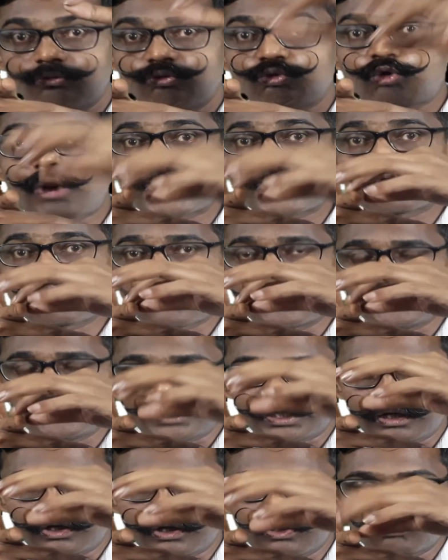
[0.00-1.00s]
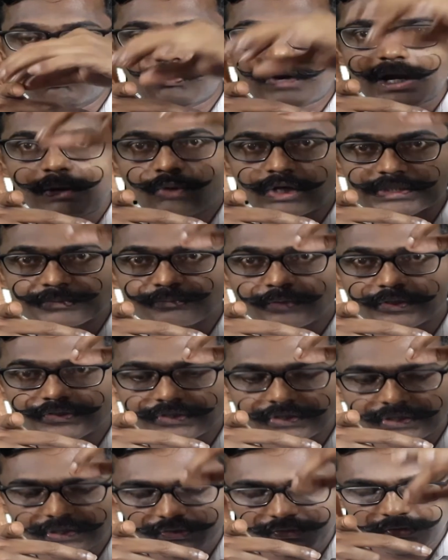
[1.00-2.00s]
Y coordinate. Y was
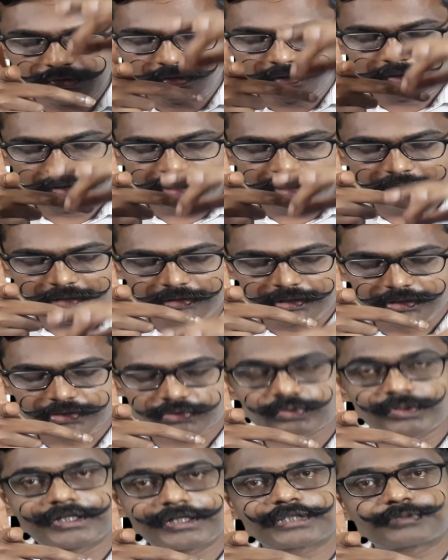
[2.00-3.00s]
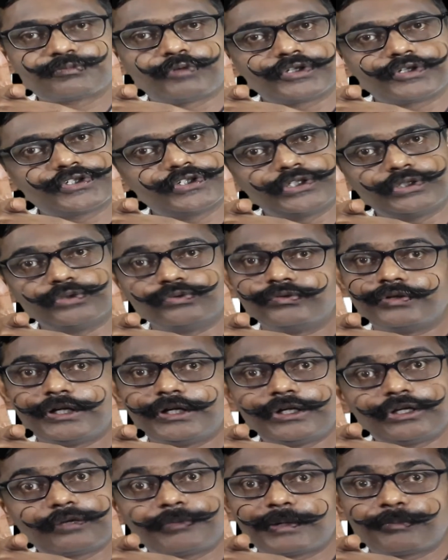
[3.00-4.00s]
positive. Now also it is positive. It
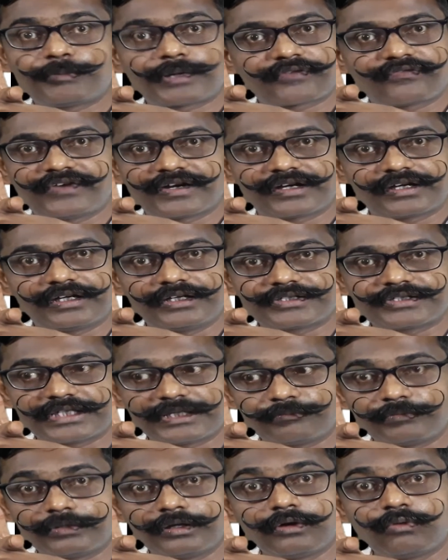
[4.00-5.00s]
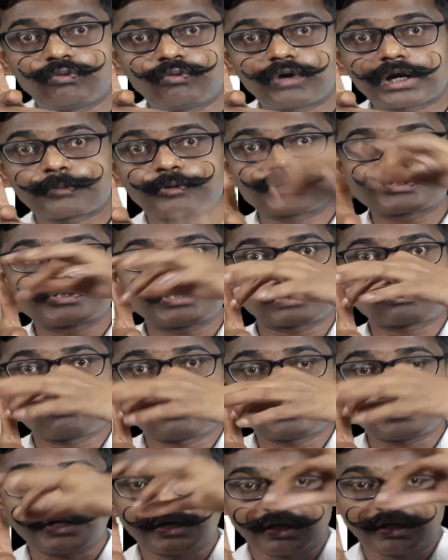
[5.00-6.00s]
will remain perfectly same. What about Z
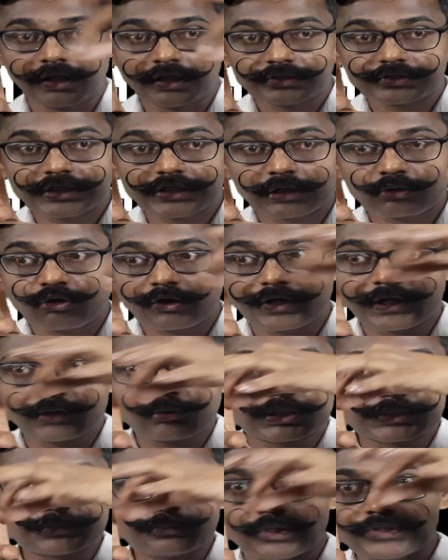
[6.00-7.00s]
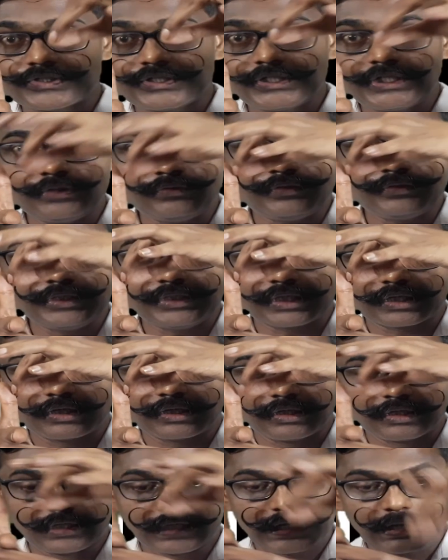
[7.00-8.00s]
coordinate? Z coordinate was positive here.
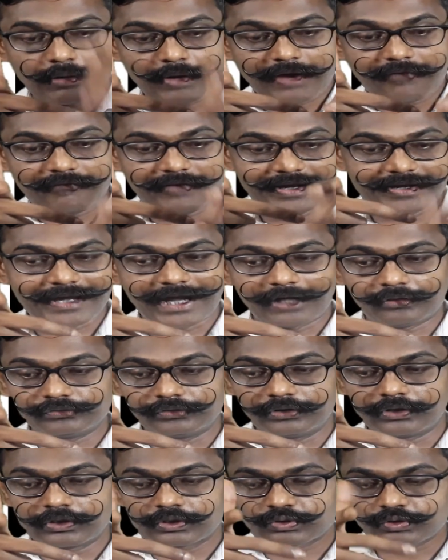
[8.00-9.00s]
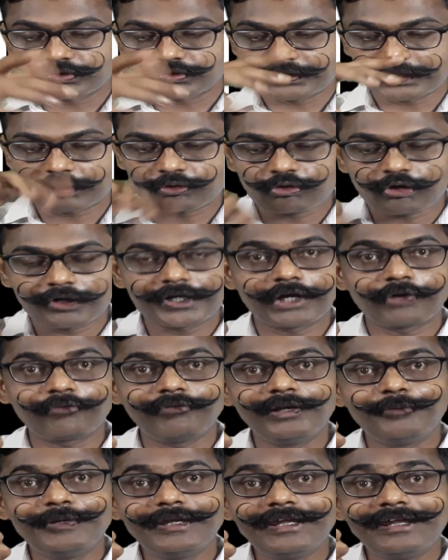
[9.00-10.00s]
Now I went down. So Z coordinate
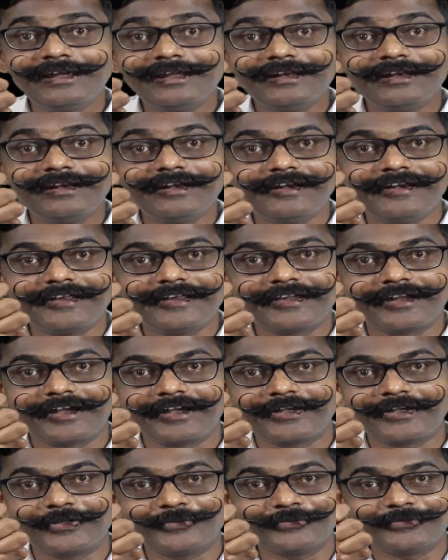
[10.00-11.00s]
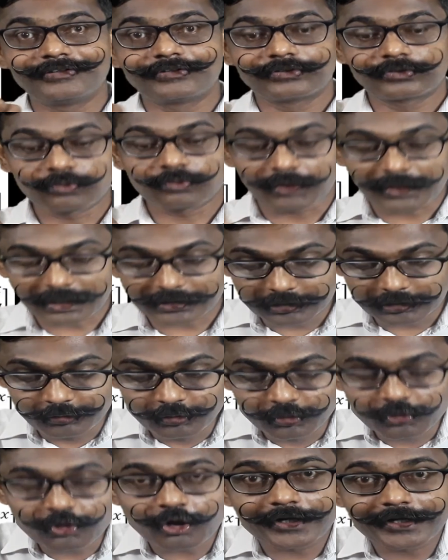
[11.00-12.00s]
will be negative. So what are the
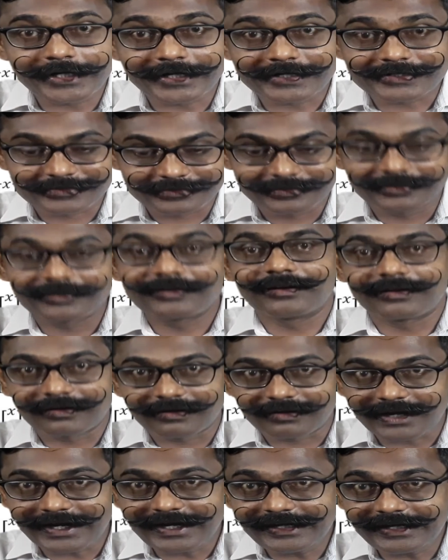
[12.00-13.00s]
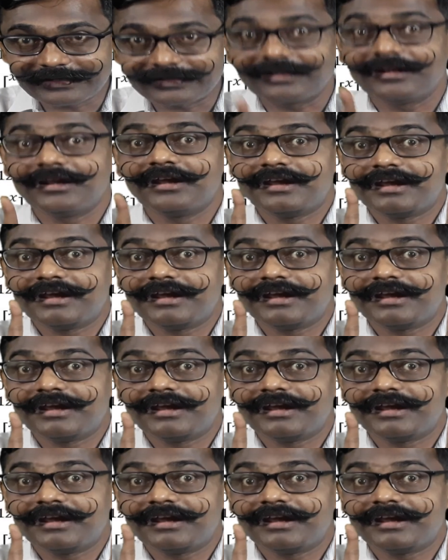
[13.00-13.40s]
new coordinates? Right.